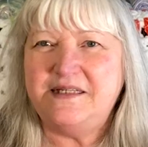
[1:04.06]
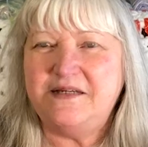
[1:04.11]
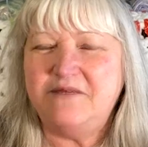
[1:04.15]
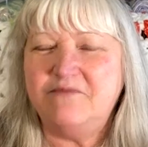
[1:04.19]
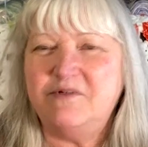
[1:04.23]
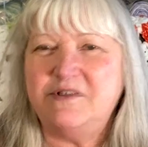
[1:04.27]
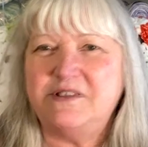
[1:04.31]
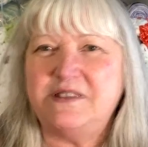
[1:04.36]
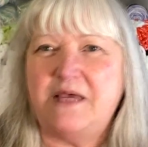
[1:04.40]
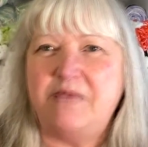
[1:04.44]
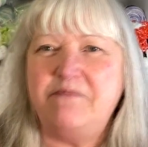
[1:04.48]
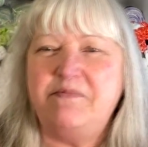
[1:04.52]

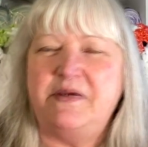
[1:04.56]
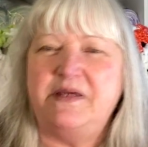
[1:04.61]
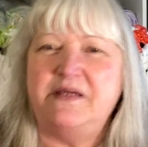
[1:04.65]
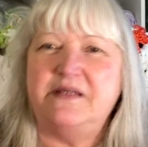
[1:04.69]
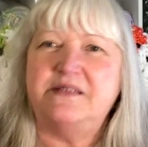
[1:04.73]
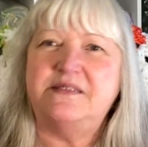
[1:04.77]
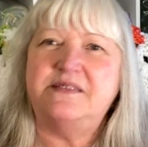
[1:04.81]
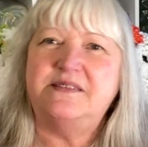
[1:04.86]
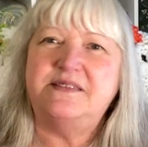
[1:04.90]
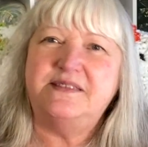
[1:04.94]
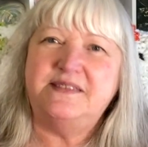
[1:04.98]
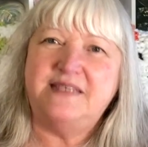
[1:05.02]
was I
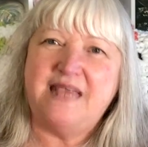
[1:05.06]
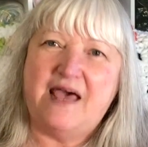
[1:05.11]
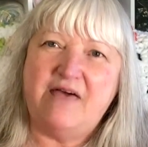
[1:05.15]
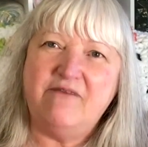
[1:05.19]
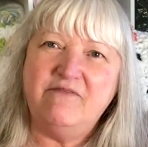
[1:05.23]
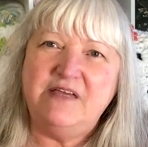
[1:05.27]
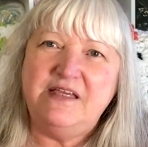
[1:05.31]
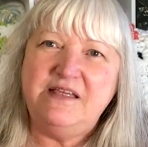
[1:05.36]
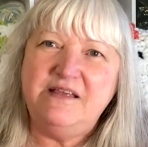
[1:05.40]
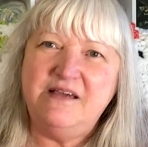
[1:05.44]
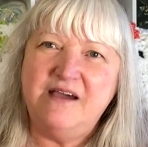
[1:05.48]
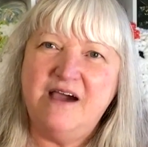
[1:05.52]
picked
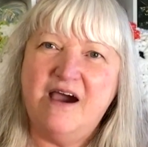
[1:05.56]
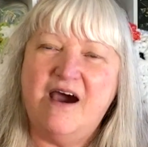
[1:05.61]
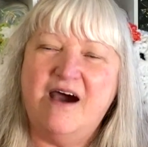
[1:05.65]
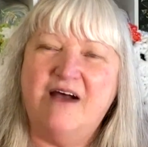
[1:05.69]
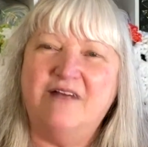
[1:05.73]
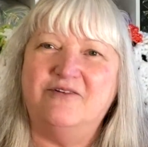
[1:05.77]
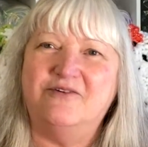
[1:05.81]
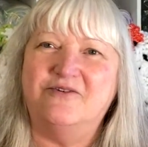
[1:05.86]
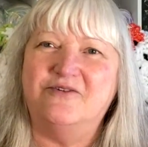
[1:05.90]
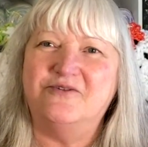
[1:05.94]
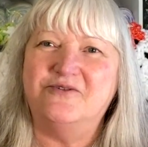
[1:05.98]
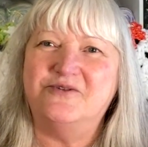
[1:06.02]
7
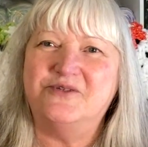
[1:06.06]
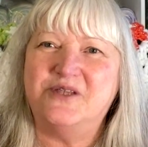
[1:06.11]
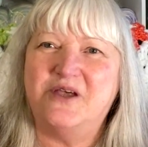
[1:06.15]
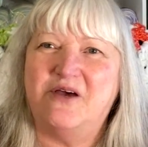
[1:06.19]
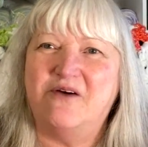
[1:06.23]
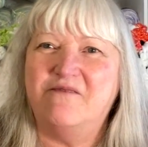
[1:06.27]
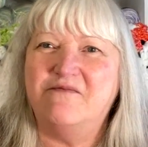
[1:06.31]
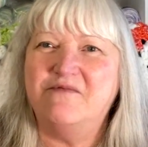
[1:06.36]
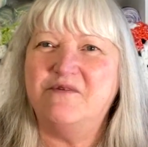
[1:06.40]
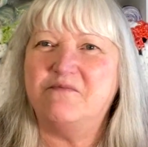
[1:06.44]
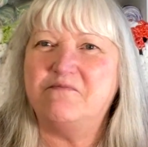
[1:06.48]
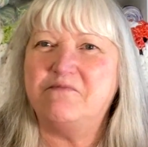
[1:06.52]
colors
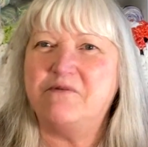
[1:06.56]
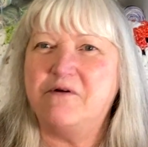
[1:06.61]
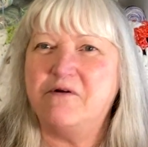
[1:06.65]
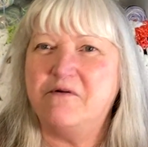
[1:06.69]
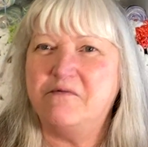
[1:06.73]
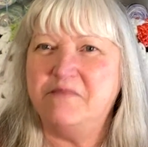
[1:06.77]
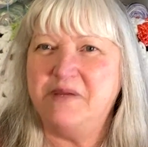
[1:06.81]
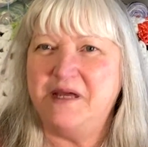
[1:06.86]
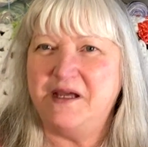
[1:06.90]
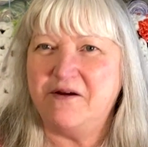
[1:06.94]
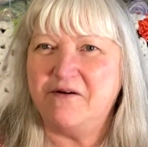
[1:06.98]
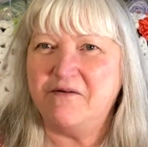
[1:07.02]
of the
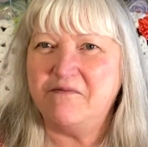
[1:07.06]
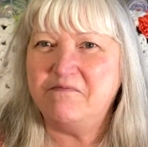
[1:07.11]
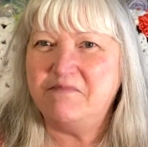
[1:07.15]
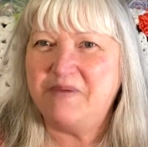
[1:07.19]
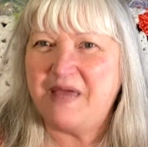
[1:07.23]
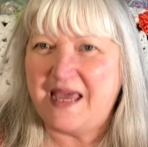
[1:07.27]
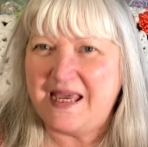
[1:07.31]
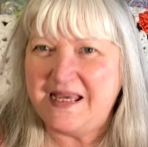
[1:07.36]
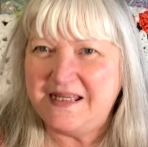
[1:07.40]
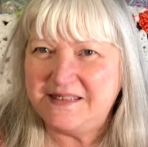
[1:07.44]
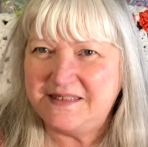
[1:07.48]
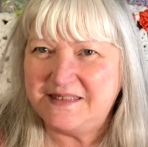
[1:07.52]
Premier
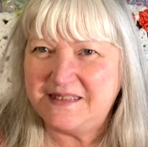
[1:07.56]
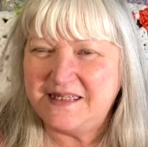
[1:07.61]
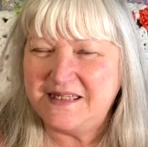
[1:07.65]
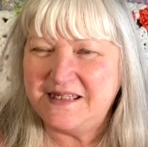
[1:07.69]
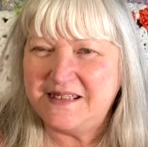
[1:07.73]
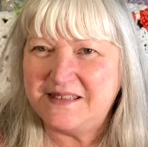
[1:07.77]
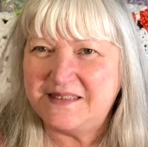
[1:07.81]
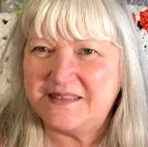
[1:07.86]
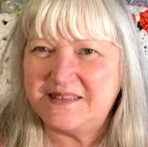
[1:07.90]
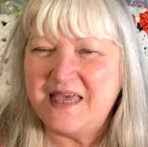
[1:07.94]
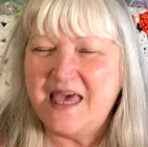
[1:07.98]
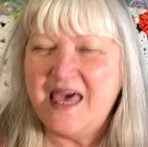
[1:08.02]

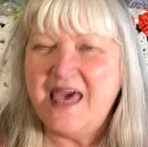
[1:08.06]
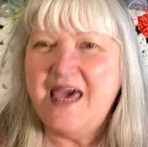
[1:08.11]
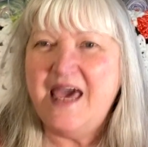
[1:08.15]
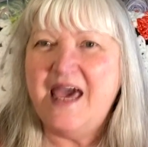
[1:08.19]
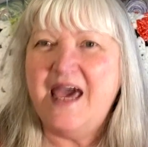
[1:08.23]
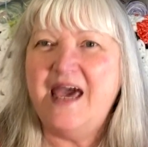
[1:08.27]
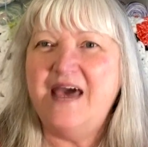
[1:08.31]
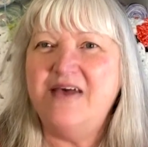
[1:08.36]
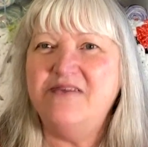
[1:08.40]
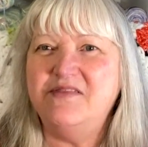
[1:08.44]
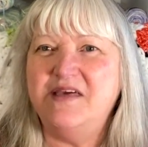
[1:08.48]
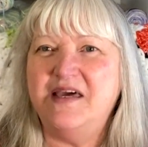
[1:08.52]
Basics,
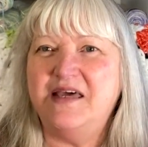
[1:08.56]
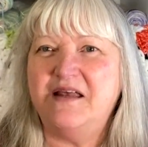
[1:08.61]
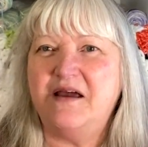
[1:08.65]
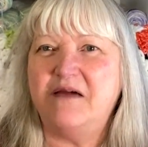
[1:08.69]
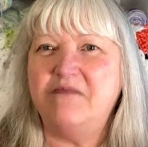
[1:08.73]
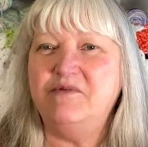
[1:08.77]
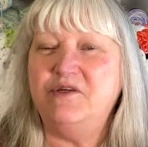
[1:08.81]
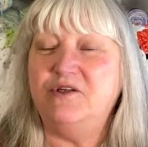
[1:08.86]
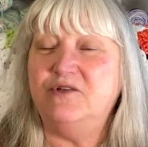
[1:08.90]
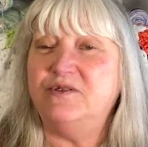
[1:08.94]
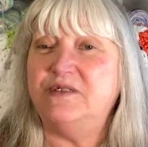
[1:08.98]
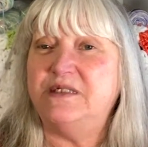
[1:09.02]
and then
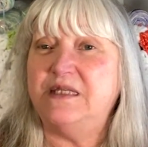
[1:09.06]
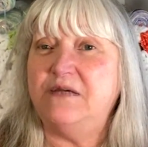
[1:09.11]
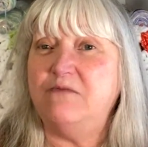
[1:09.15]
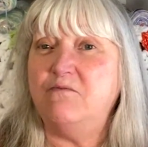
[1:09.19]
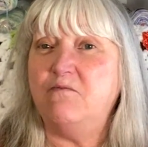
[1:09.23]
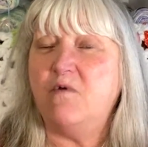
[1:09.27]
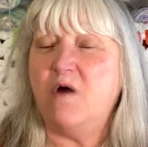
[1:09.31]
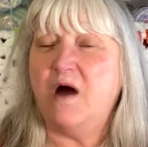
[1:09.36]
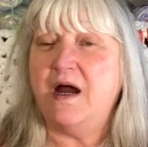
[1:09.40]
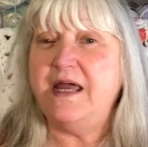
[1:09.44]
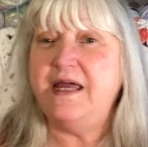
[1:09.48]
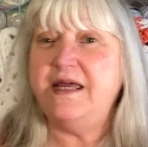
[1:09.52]
I'm using
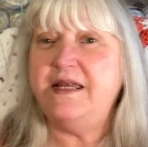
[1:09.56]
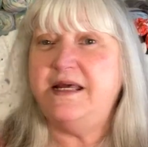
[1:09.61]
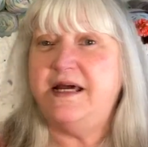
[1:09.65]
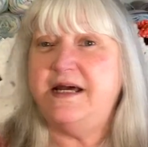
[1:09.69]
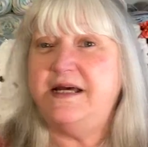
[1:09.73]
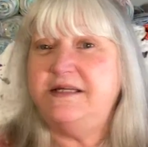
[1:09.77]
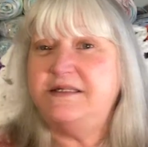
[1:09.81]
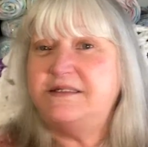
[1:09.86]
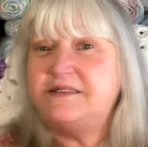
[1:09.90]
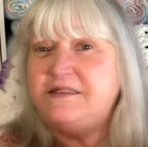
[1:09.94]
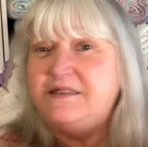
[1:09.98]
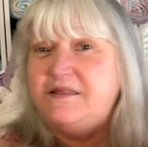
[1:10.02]
white
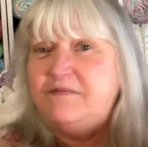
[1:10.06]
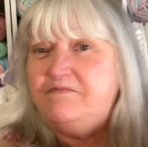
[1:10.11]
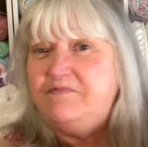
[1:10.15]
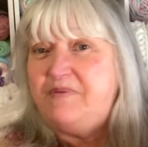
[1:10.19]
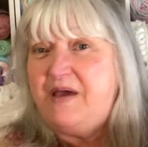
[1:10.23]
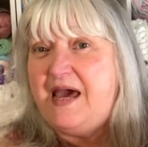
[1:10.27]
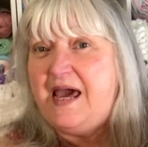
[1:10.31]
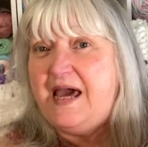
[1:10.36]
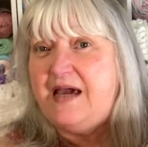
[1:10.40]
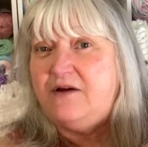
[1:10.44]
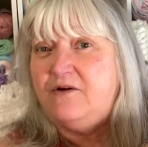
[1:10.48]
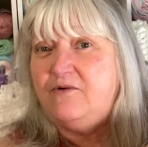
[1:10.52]
as the
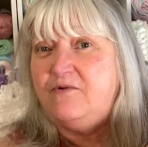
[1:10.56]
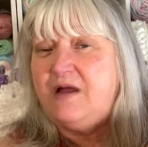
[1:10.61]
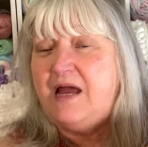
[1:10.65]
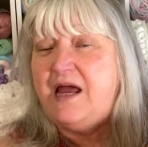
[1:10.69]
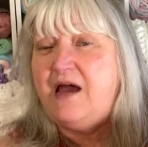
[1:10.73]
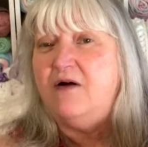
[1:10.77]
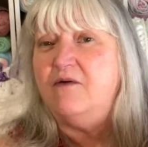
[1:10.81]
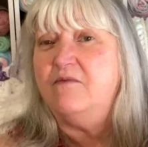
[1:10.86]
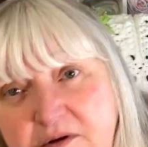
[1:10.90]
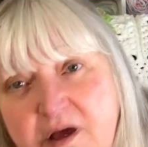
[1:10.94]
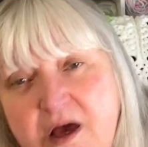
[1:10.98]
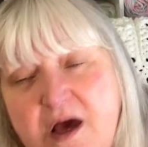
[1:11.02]

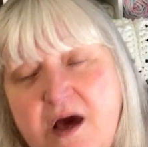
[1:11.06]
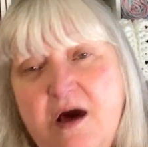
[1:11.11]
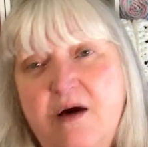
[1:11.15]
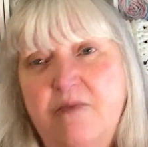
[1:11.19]
background.